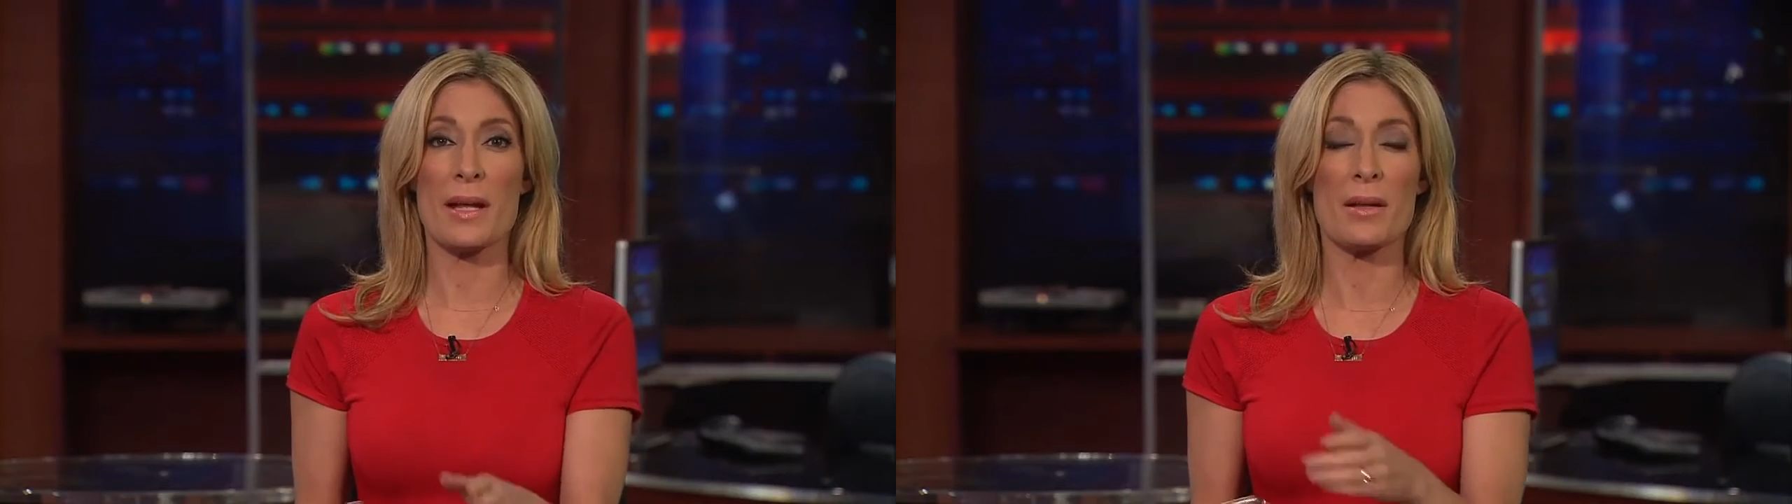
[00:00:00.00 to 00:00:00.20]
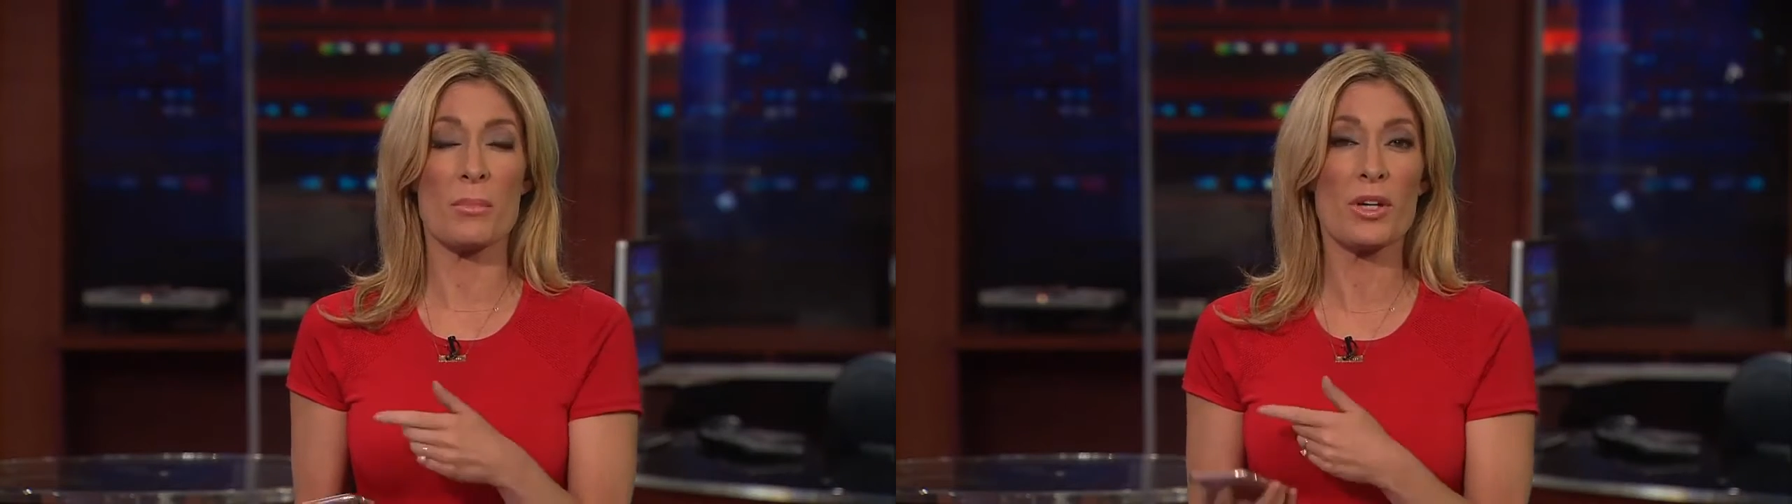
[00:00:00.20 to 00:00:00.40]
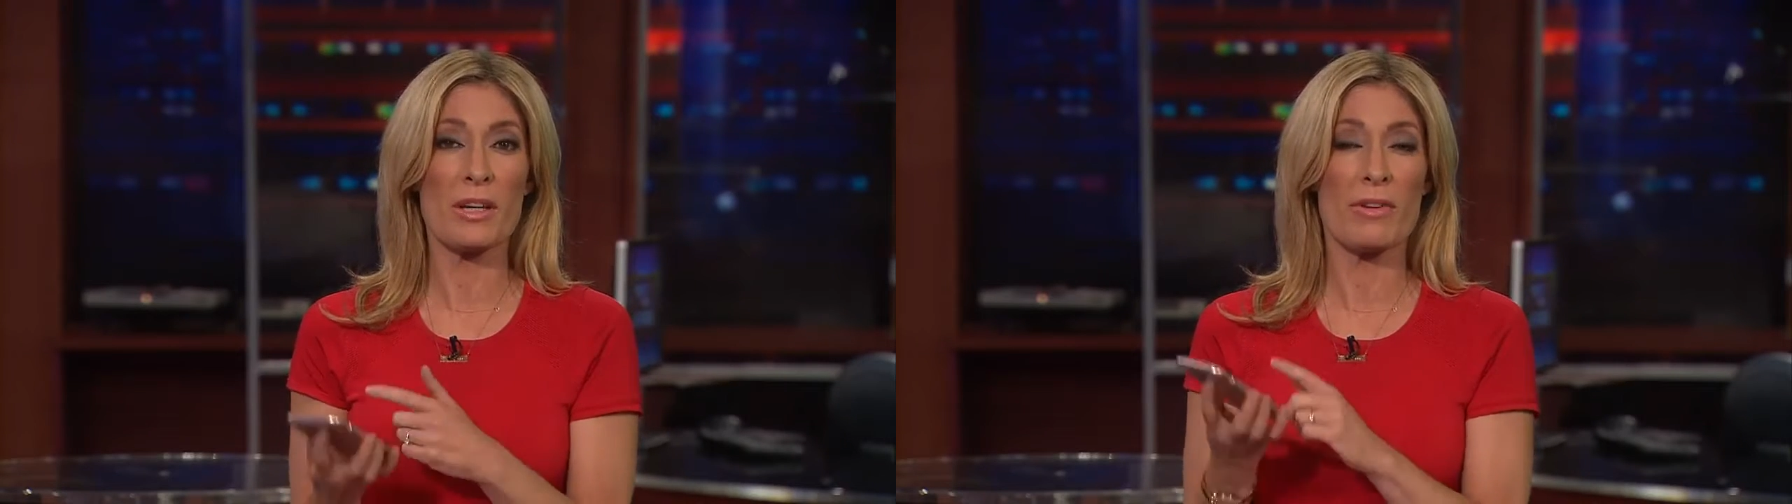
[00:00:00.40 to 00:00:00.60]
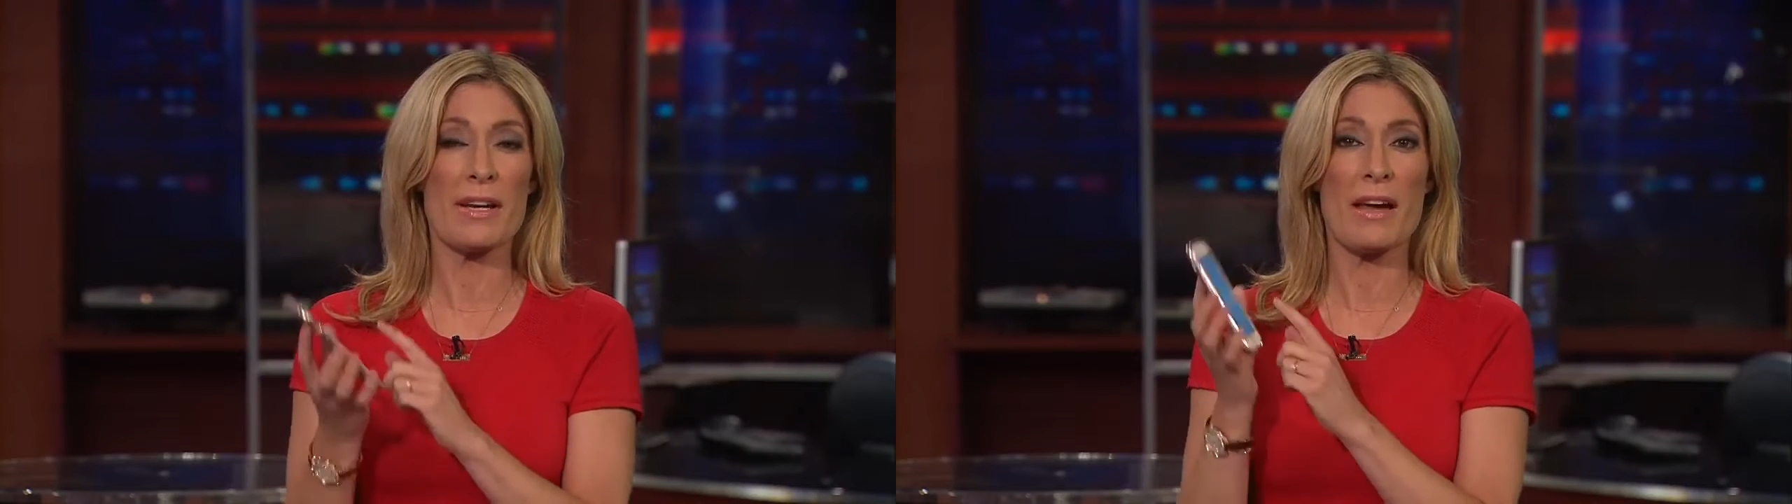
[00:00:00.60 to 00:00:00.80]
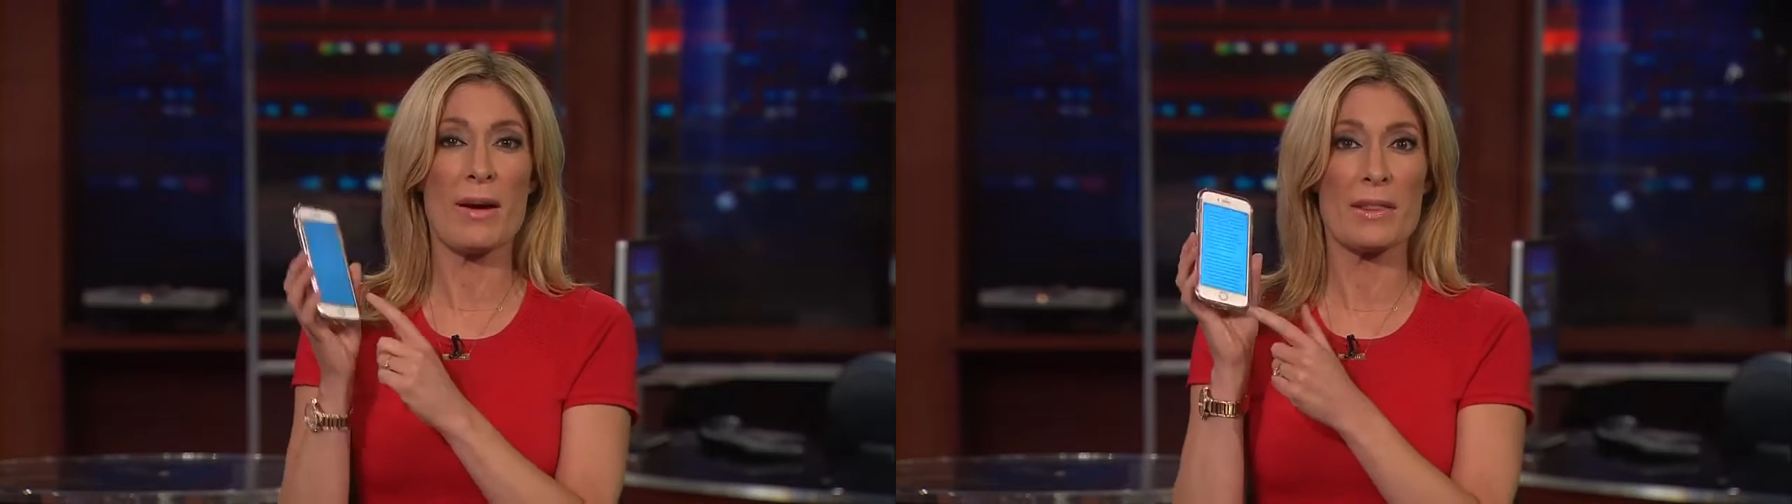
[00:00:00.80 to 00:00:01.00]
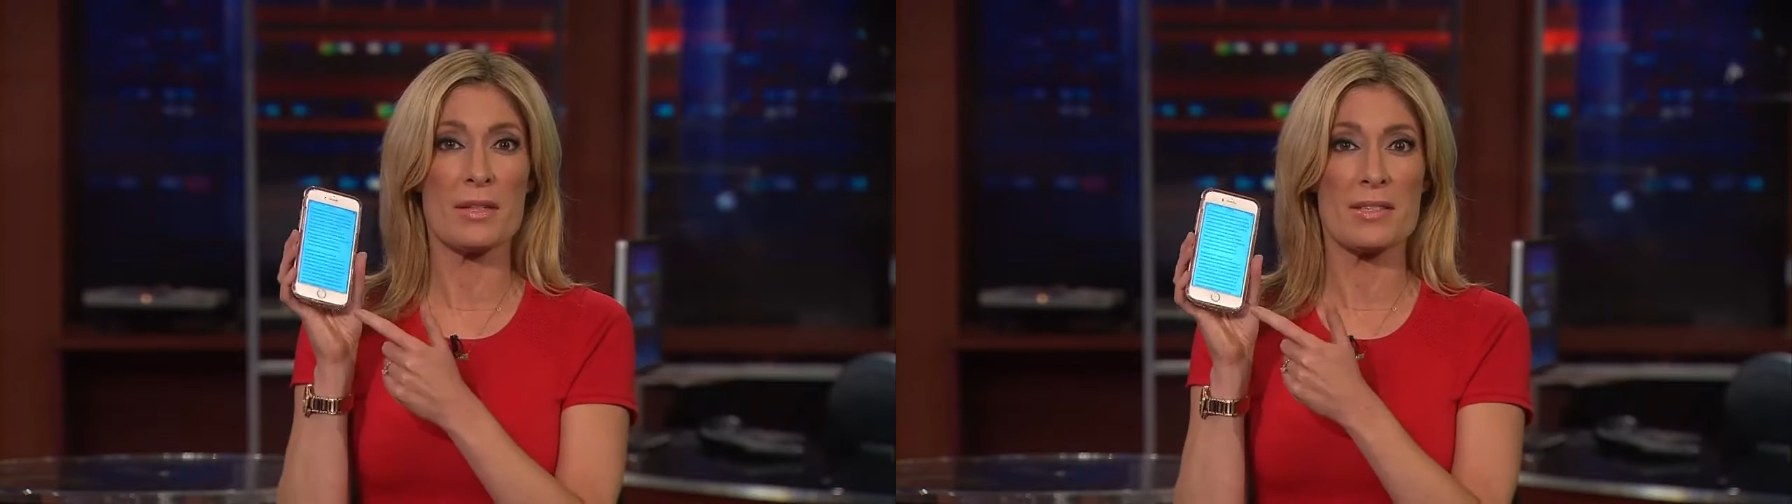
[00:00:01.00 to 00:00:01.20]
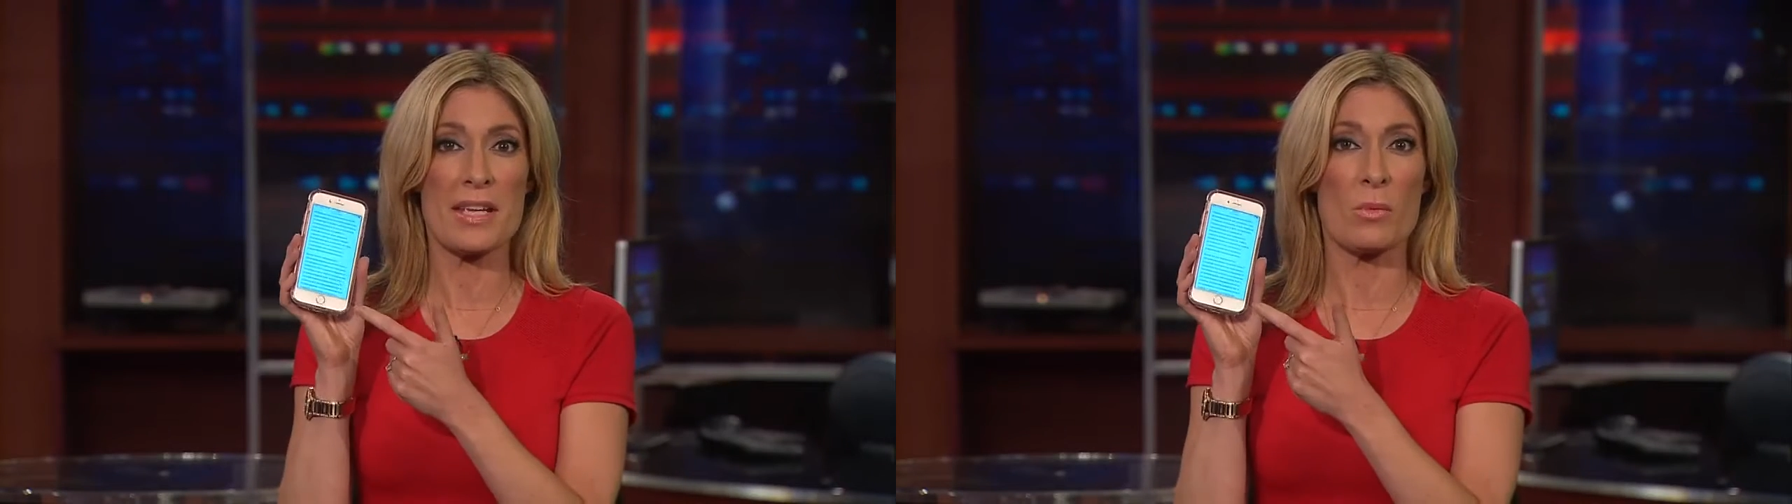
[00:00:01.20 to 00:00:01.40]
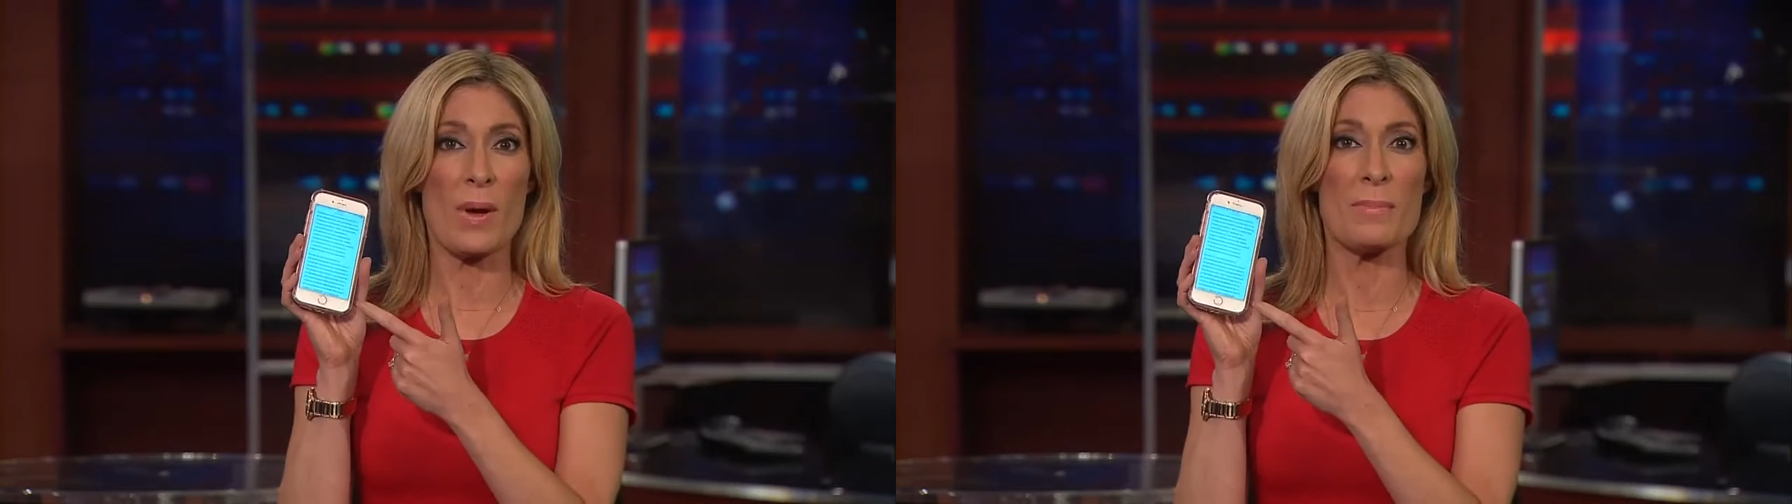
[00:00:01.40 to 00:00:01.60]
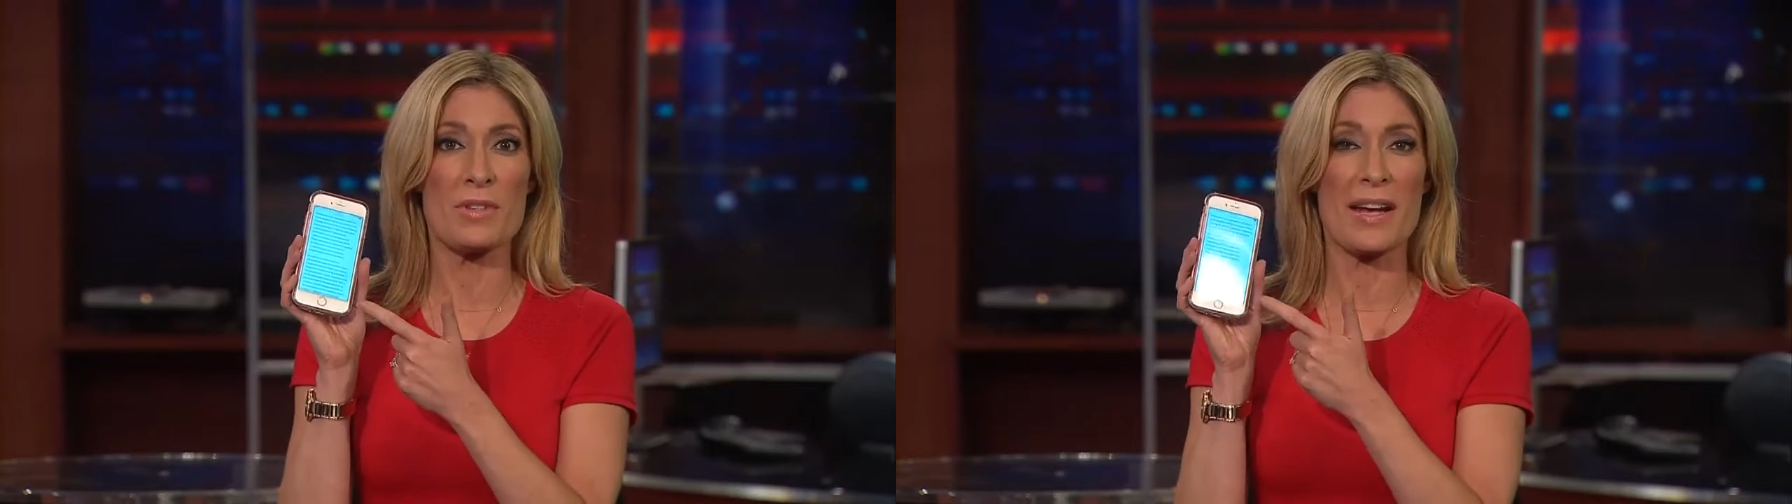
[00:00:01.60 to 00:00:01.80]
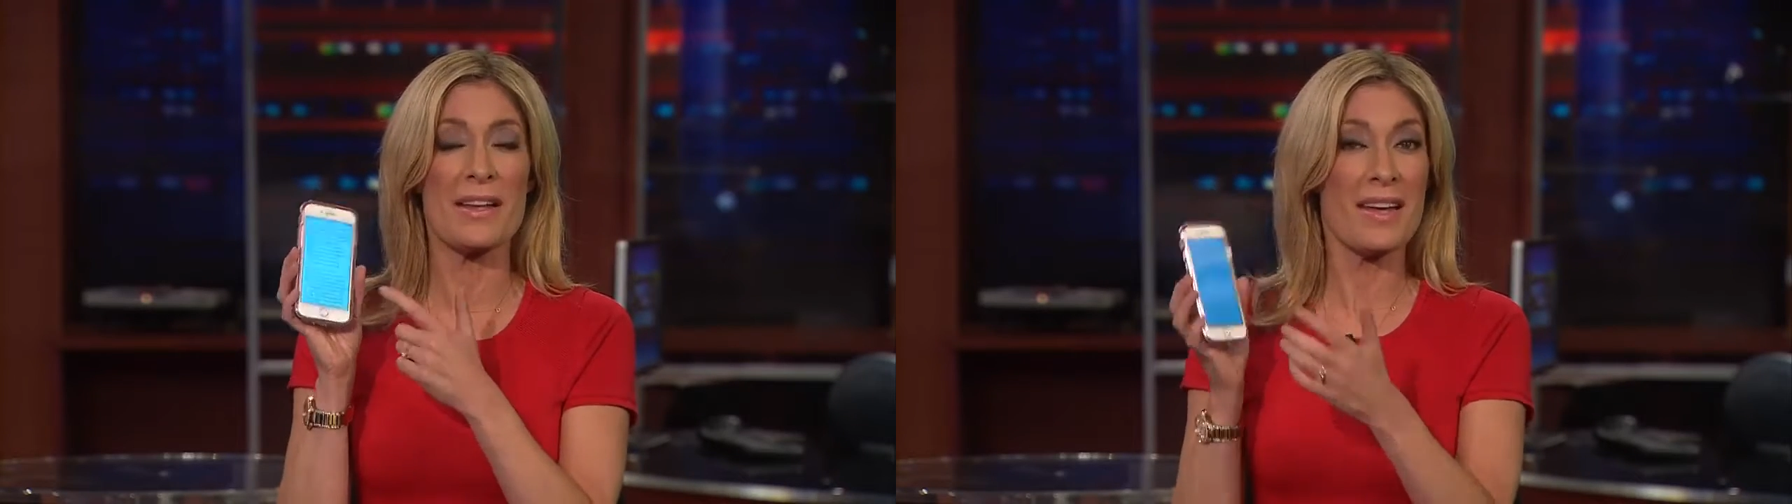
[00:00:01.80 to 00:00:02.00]
And I'm looking right now at the state
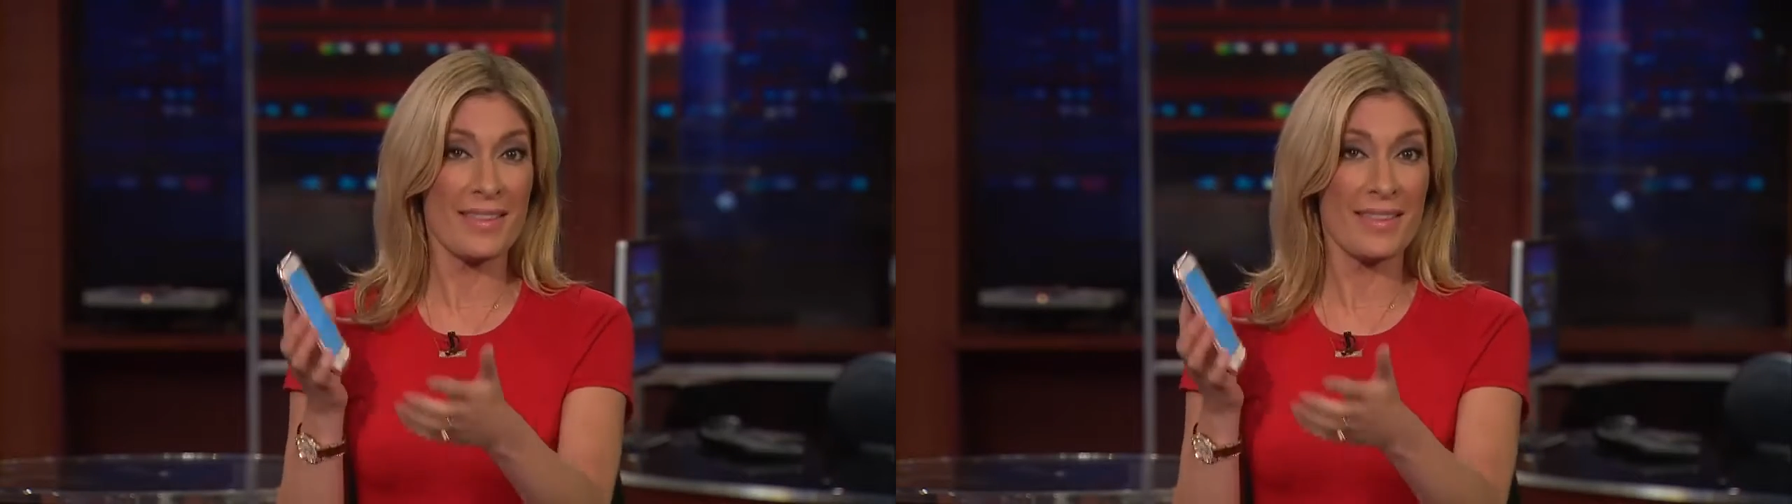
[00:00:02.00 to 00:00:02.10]
website.